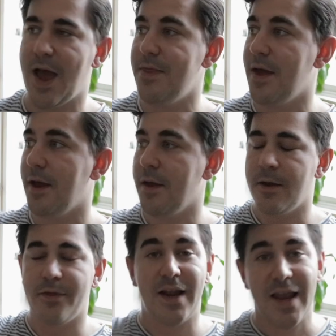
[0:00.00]
and that
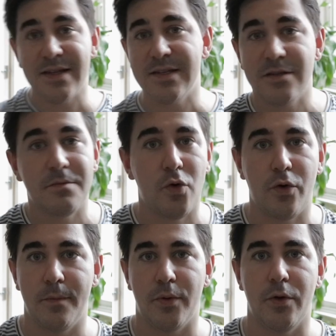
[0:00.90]
the lenses are
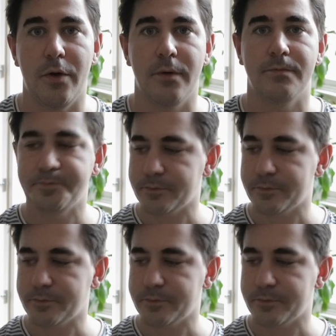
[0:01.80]
more important.